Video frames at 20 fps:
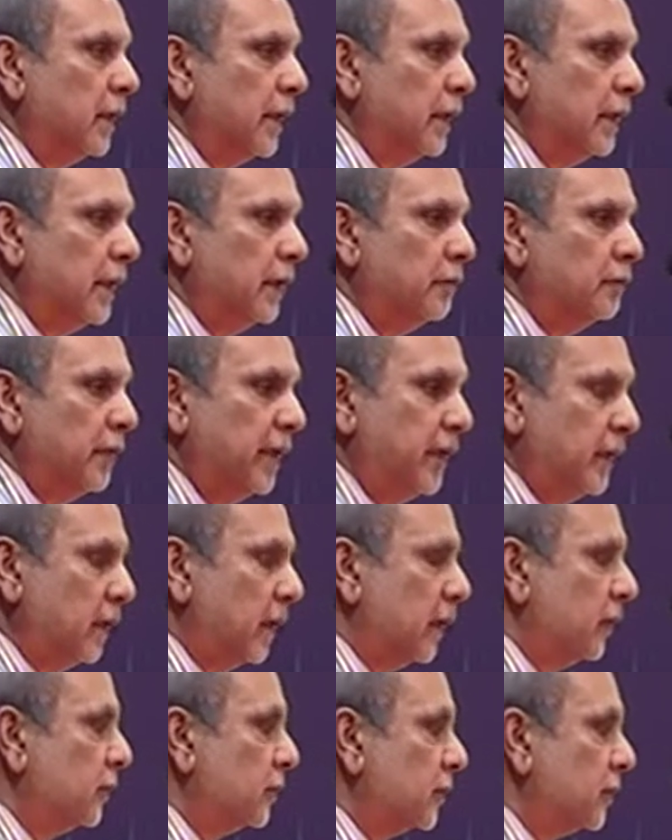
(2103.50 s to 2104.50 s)
And I'm very
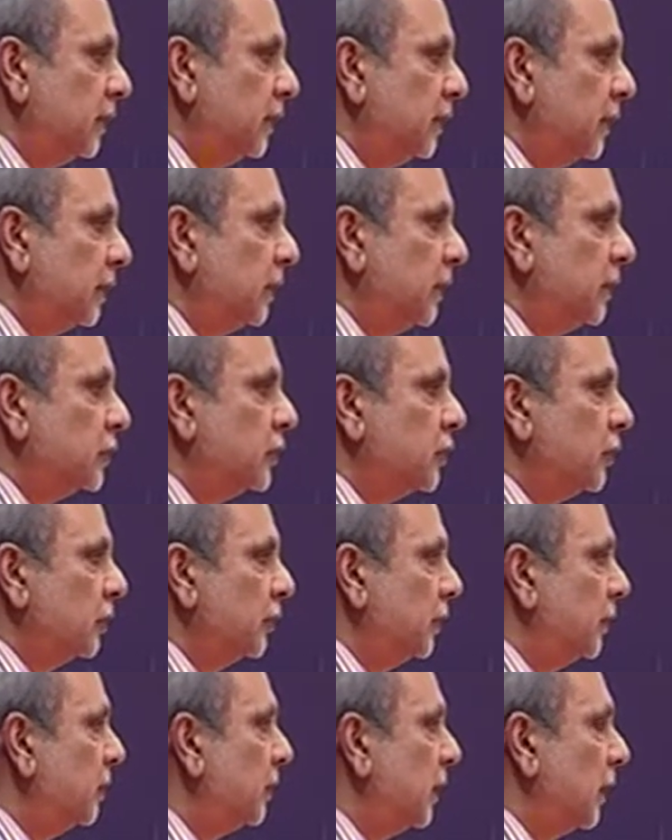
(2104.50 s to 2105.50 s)
glad to see that his
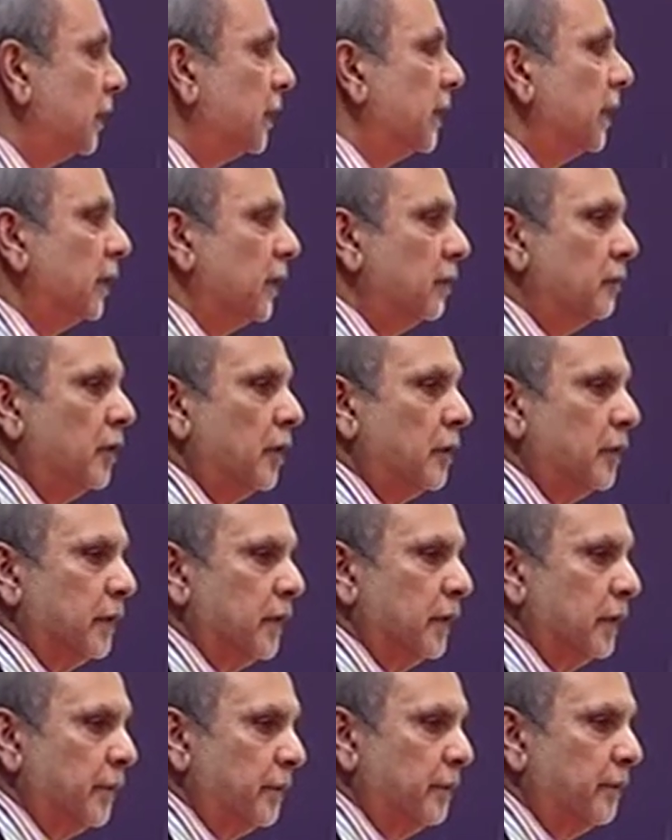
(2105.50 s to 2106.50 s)
children are carrying forward